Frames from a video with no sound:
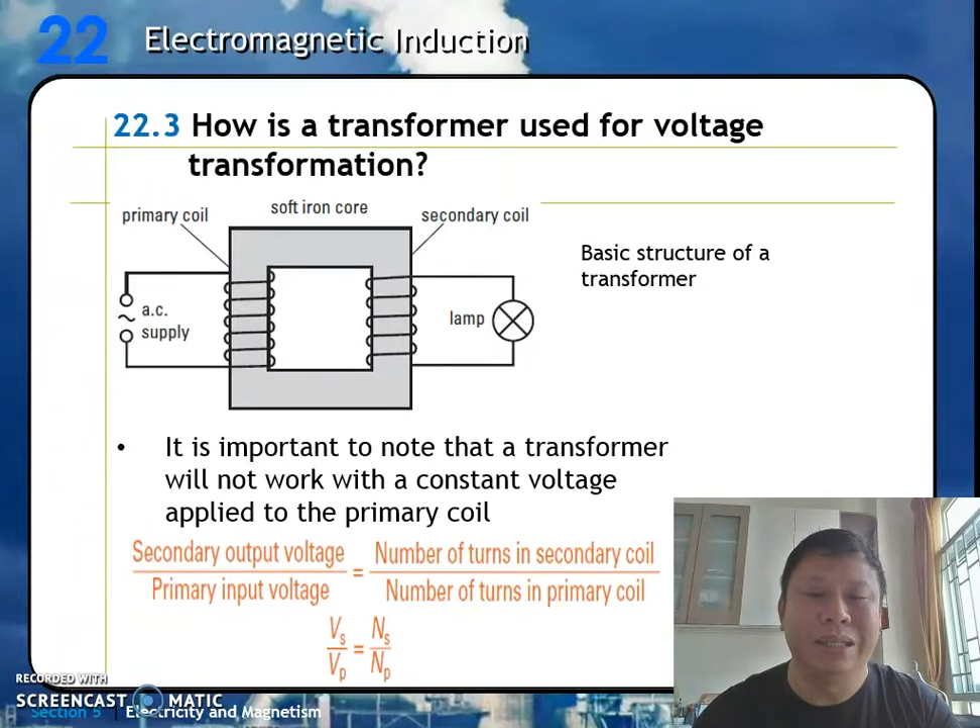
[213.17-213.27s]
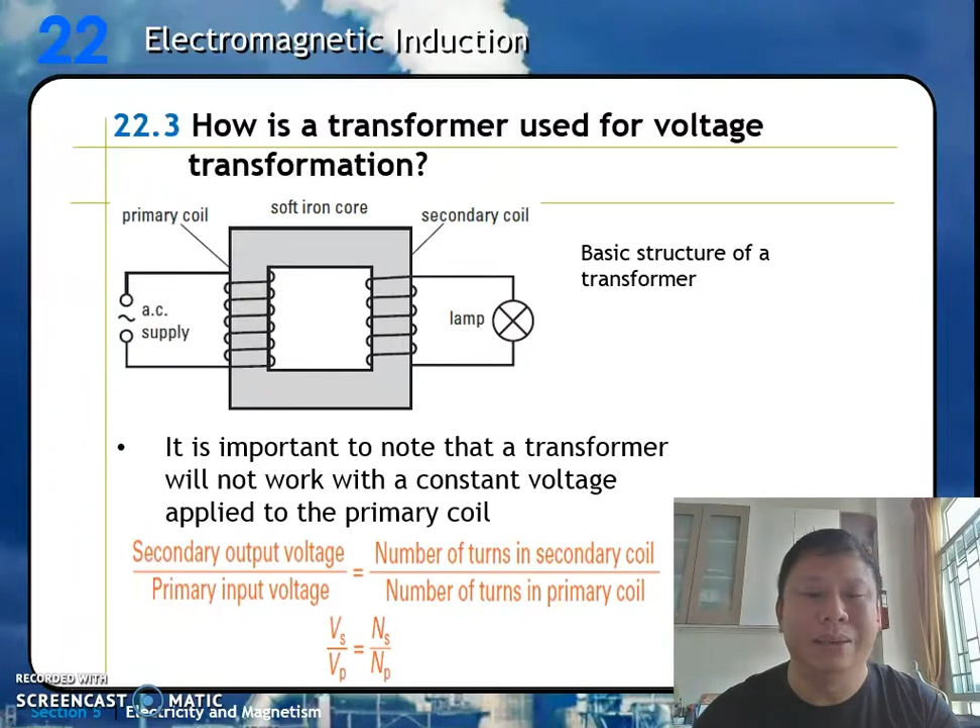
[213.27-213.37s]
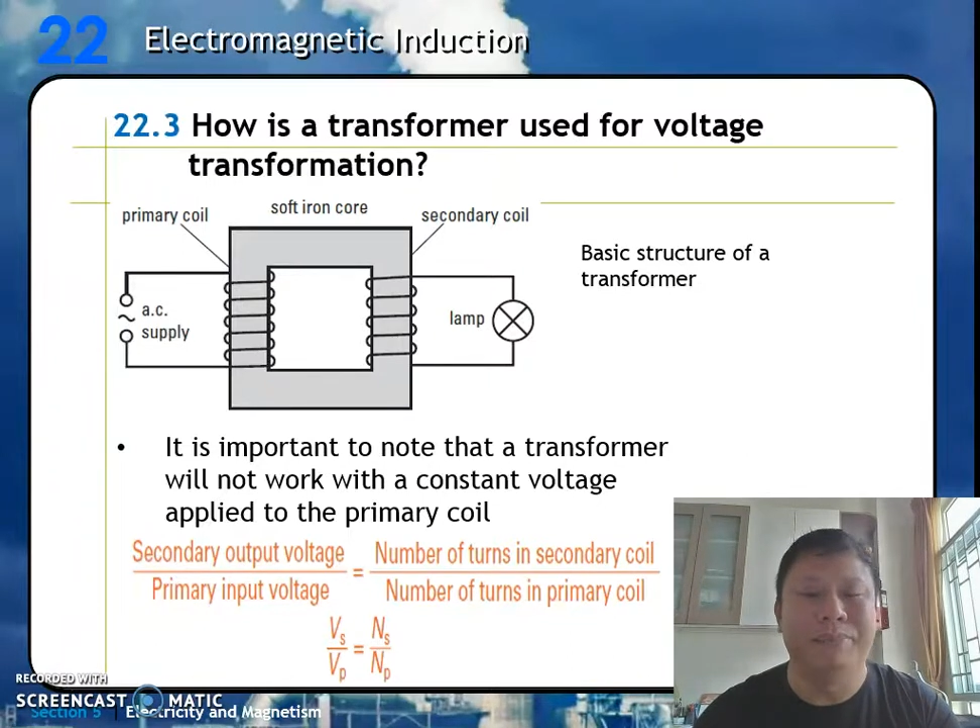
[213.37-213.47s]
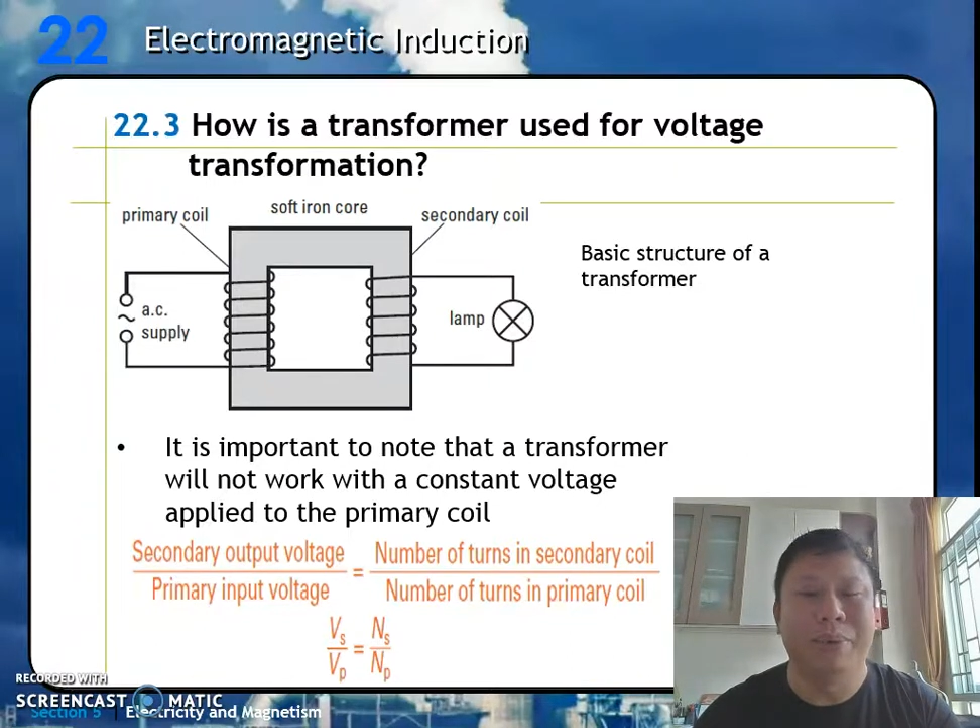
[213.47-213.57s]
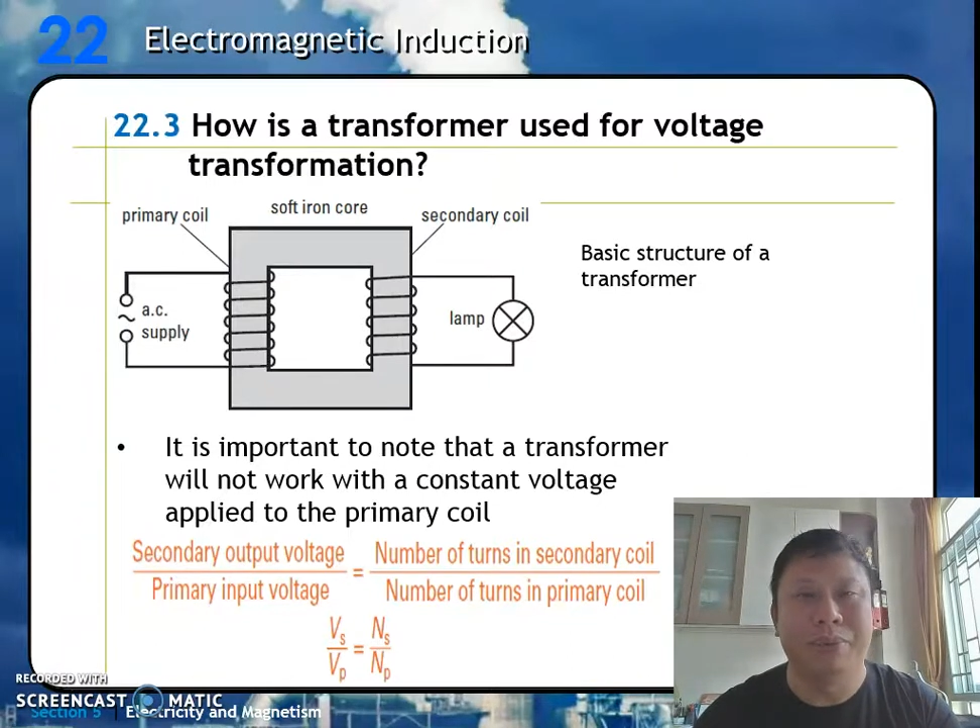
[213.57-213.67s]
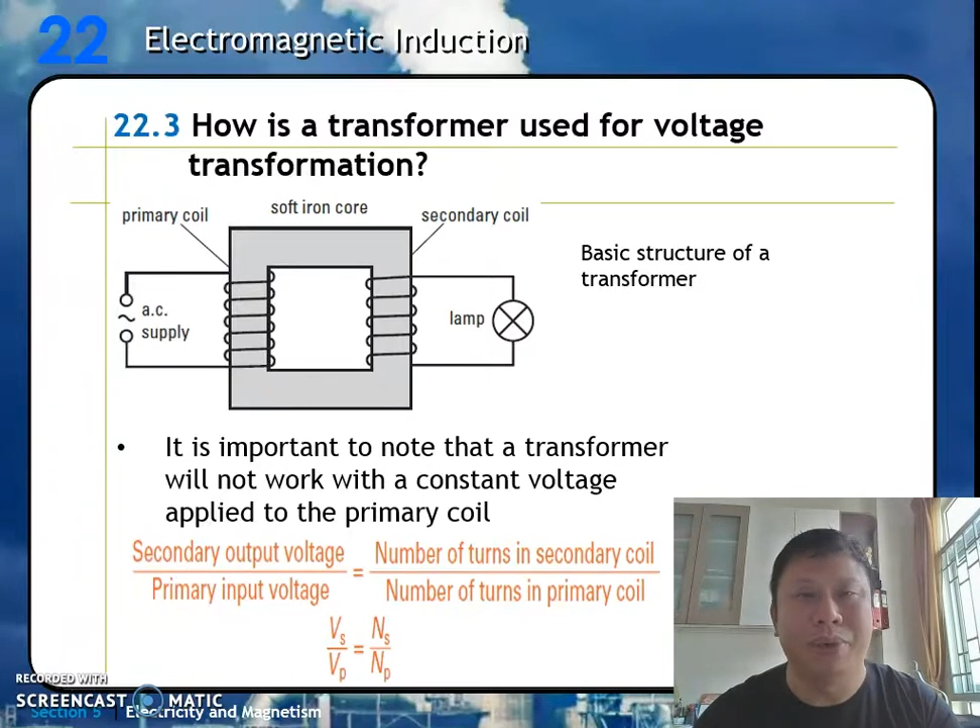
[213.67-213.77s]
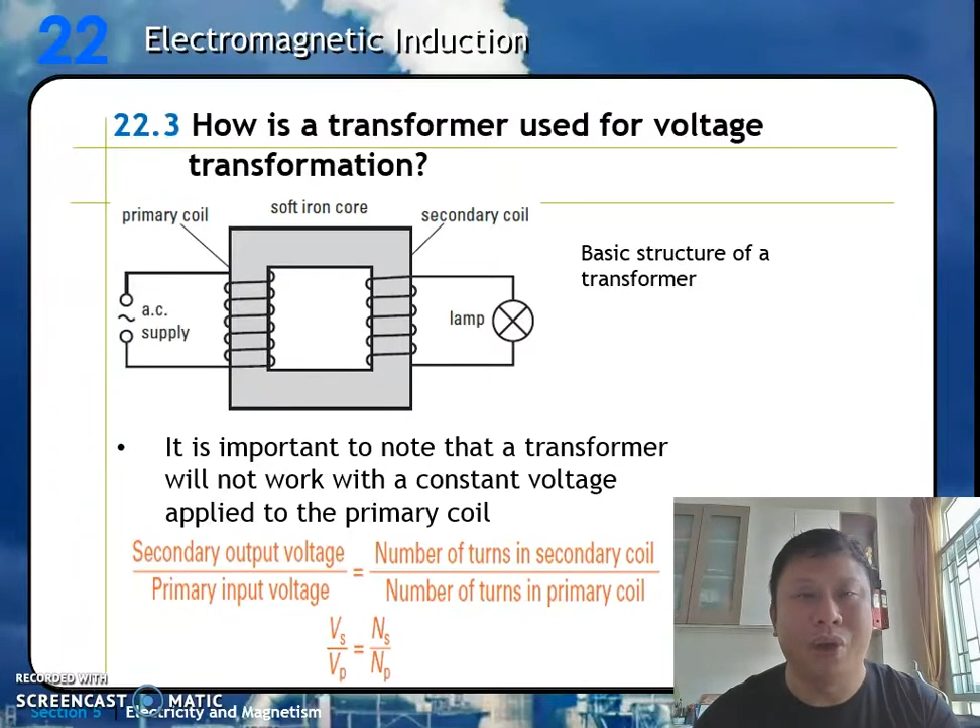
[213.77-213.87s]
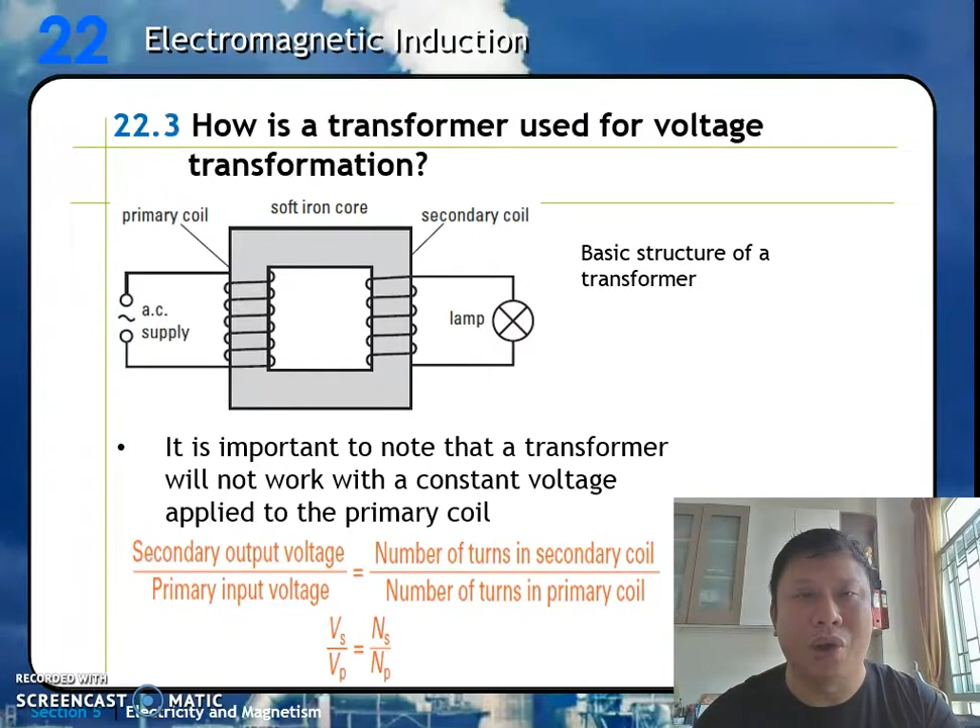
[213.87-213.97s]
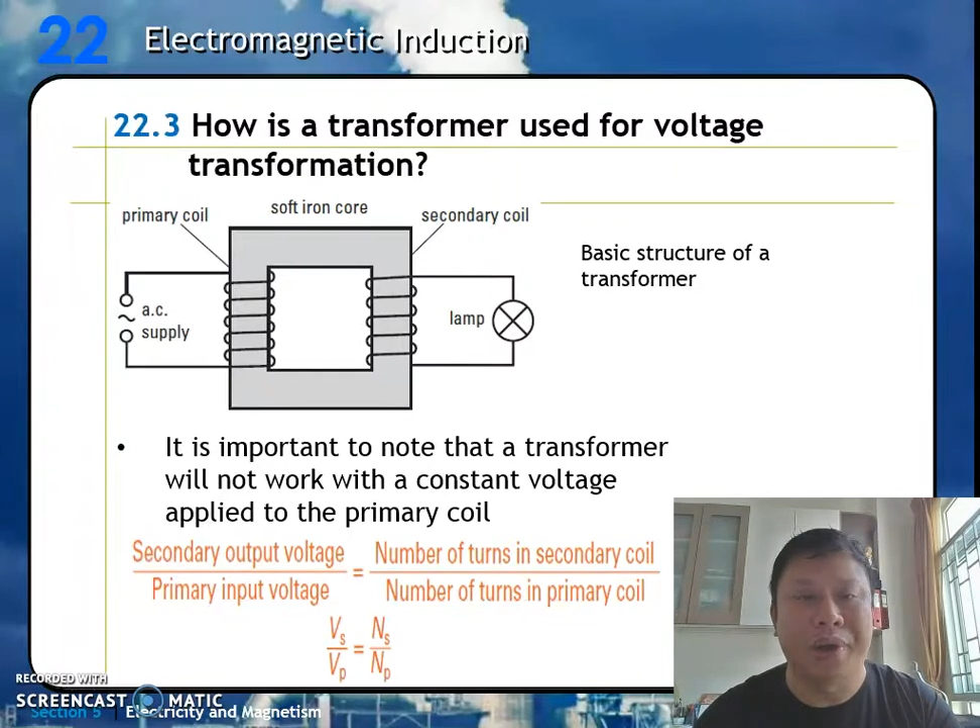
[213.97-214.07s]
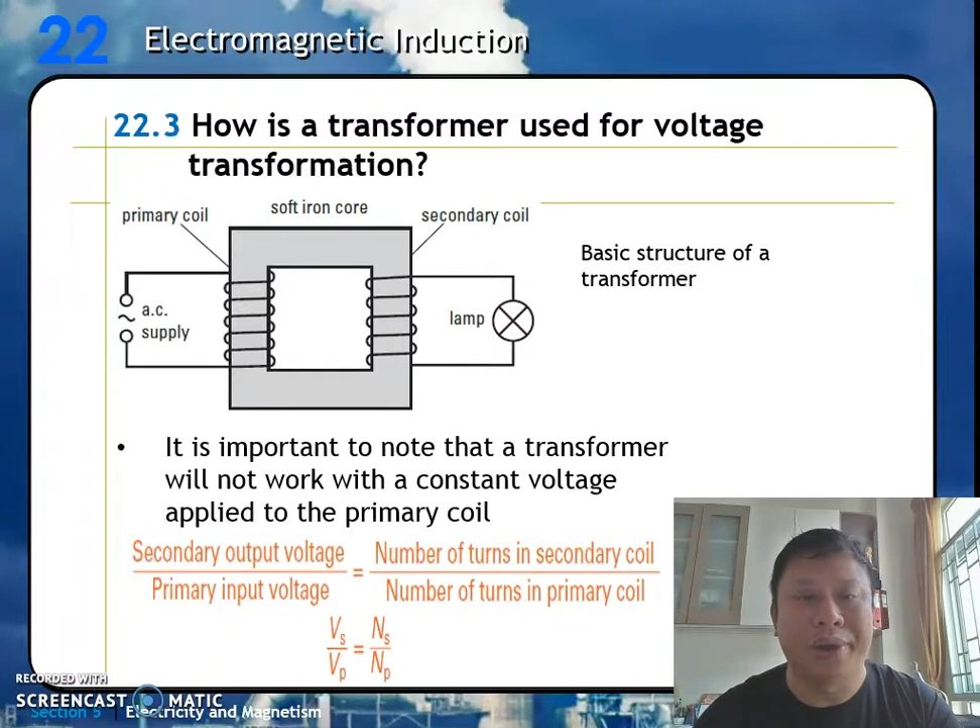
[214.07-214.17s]
in the primary
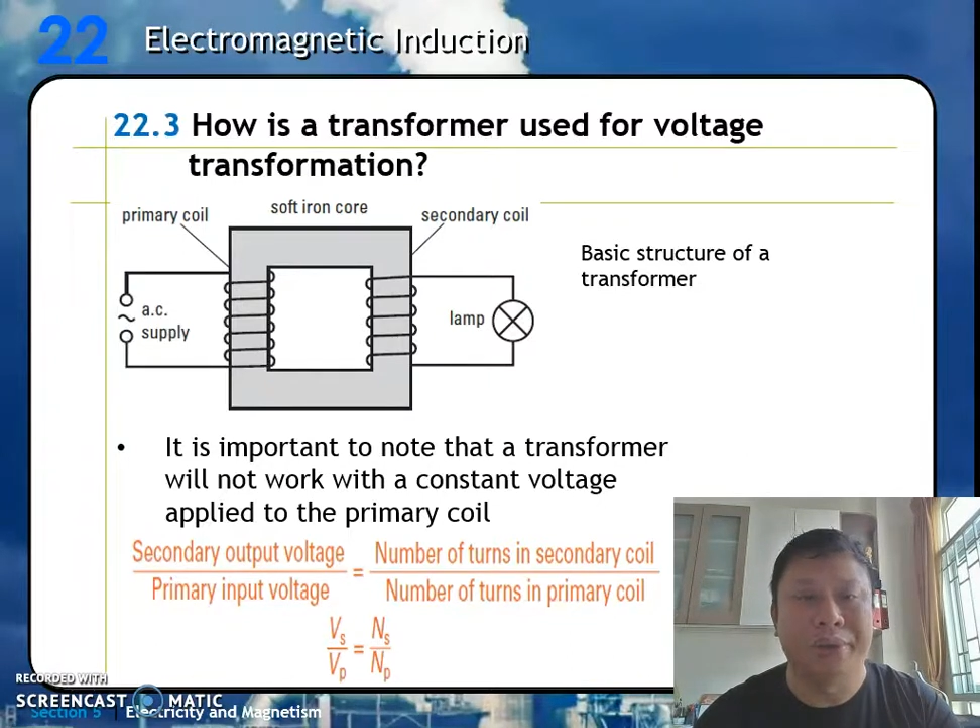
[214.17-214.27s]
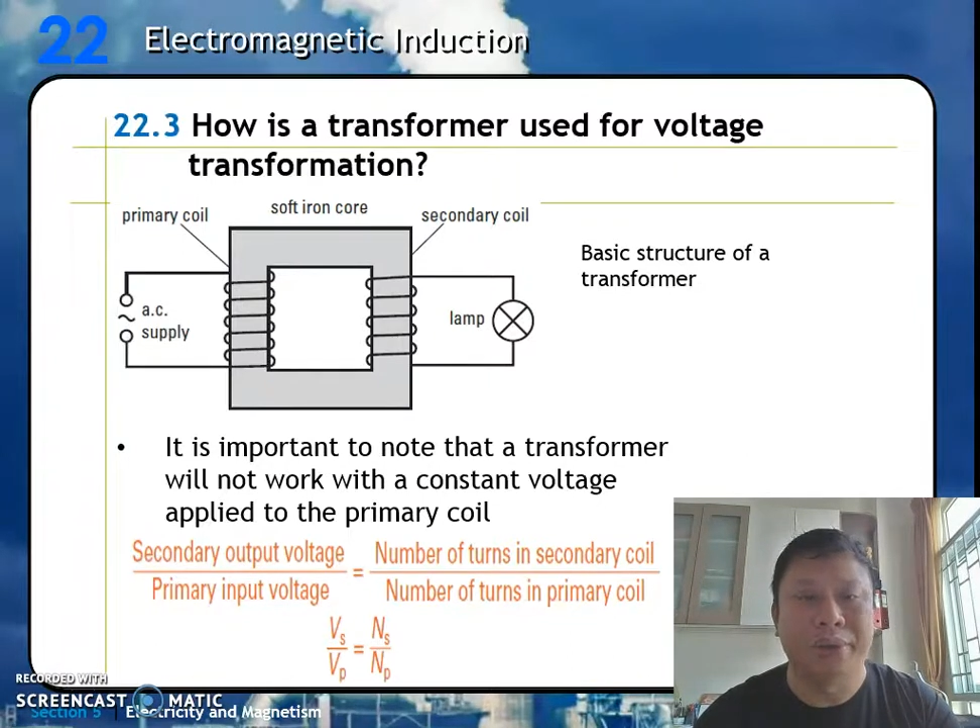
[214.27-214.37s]
coil.